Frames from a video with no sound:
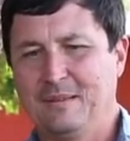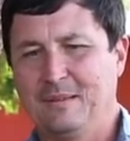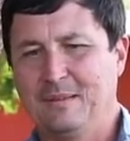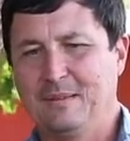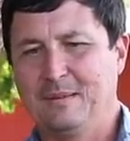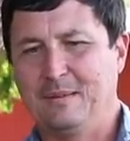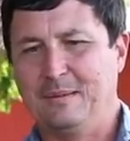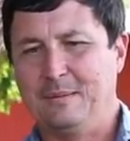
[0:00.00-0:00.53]

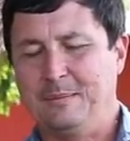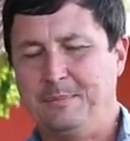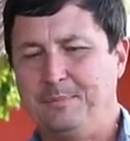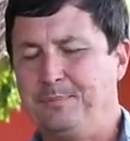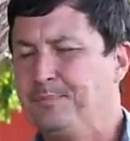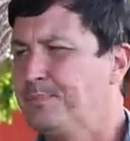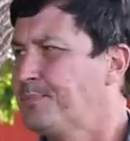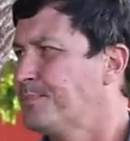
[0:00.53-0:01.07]

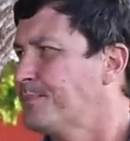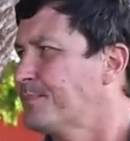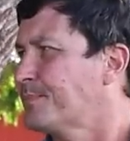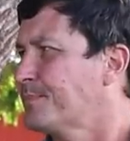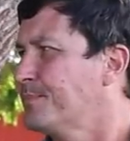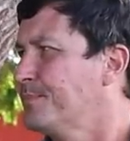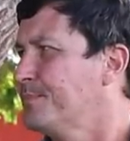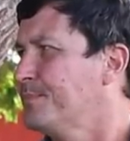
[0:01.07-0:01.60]

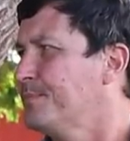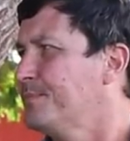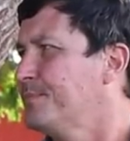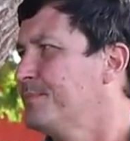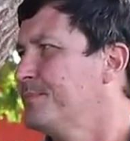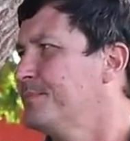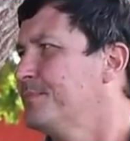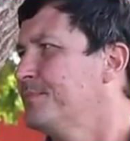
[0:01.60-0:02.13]

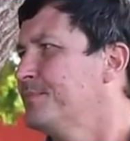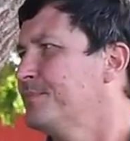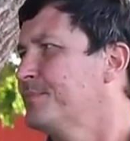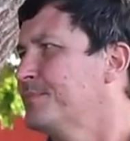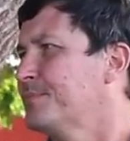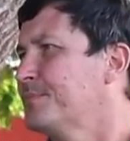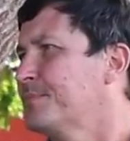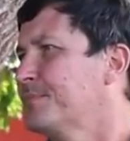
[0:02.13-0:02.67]

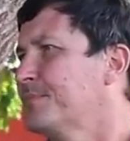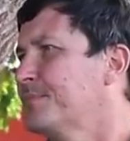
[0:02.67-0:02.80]
(silent)